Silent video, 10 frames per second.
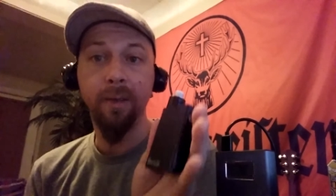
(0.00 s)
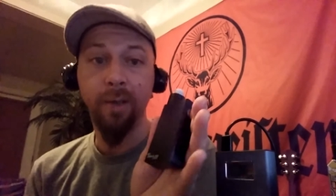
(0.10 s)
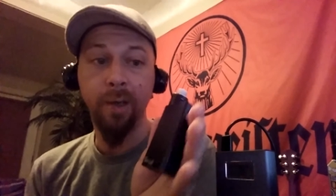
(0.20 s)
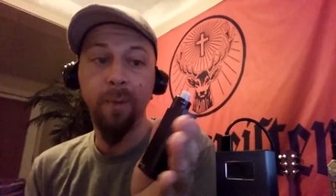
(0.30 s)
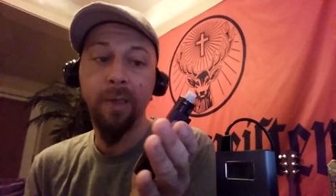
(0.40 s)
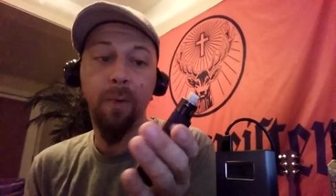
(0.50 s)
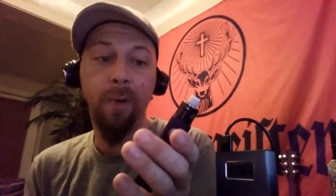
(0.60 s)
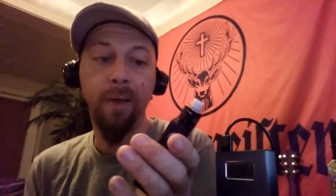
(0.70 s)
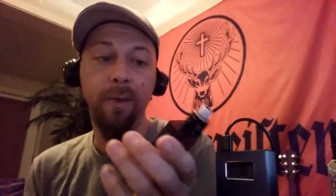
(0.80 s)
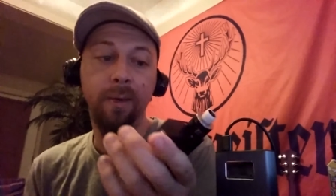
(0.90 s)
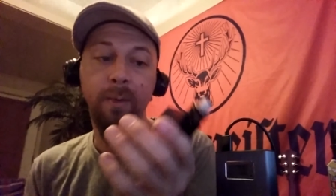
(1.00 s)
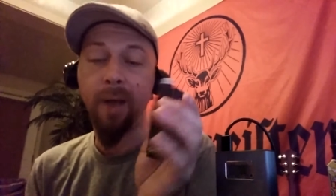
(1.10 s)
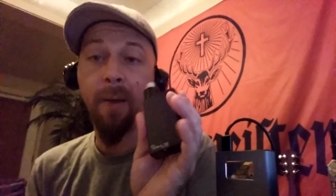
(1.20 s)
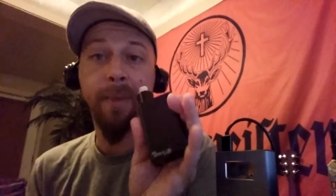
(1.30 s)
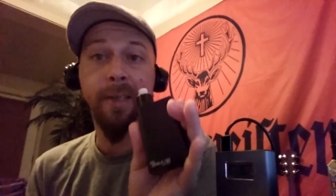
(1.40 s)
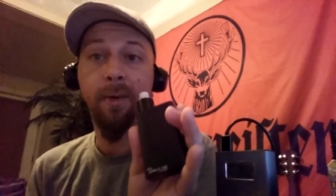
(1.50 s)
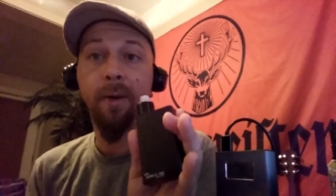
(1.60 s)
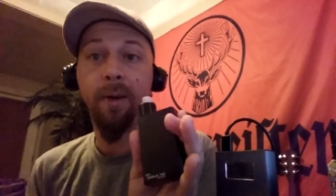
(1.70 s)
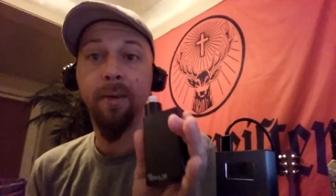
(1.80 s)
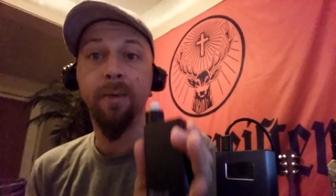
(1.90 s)
She was the one who got me
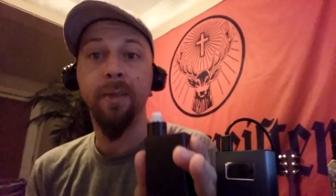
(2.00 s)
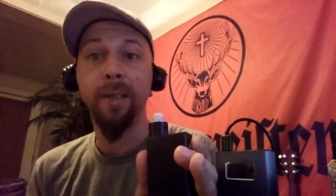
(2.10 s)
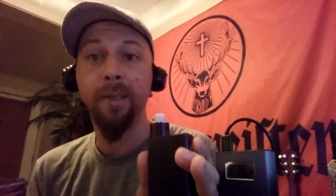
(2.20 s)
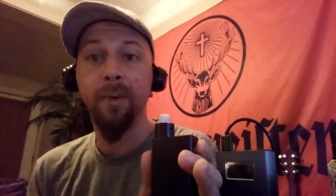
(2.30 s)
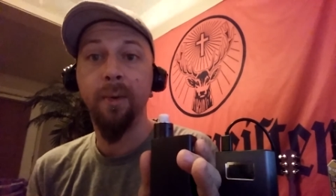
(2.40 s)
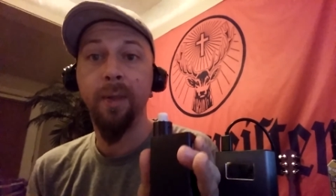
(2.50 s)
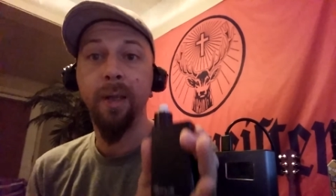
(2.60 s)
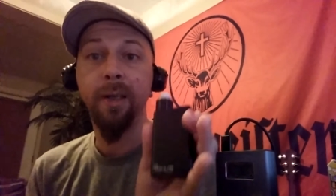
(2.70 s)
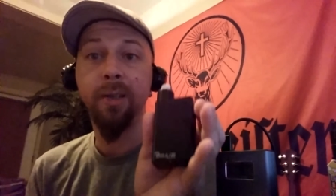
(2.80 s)
started on this whole thing,